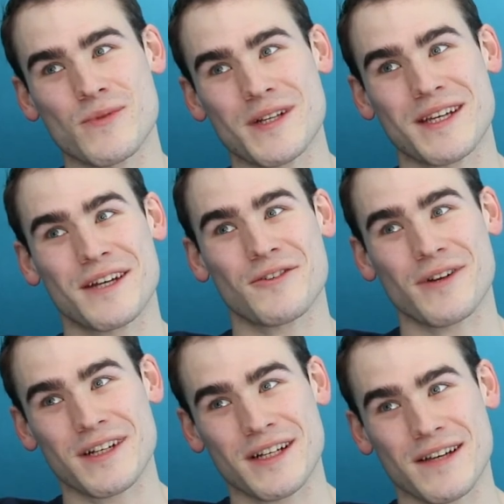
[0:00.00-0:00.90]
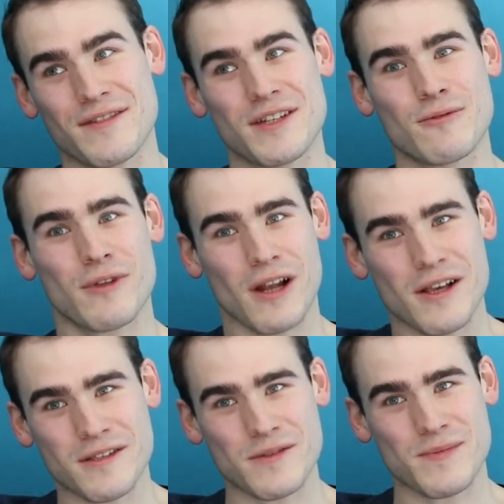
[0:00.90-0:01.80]
sweaty country, I didn't have to deal with
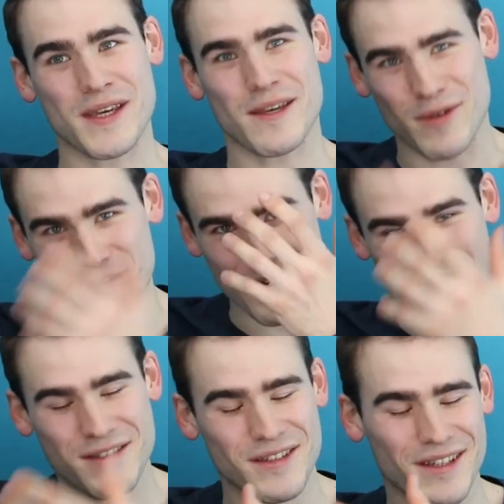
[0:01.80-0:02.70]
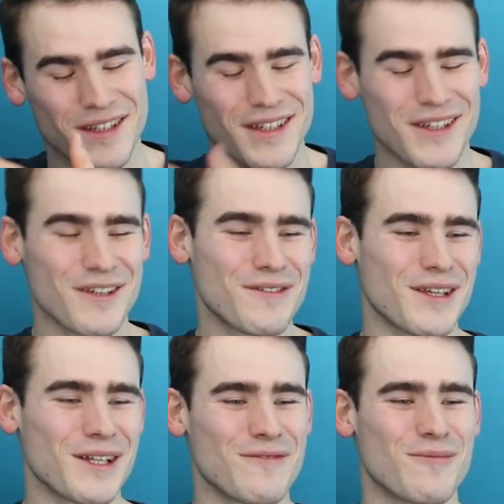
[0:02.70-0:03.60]
glasses making my face
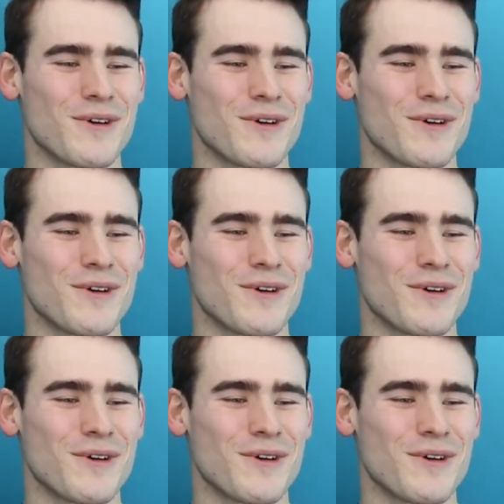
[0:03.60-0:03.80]
feel even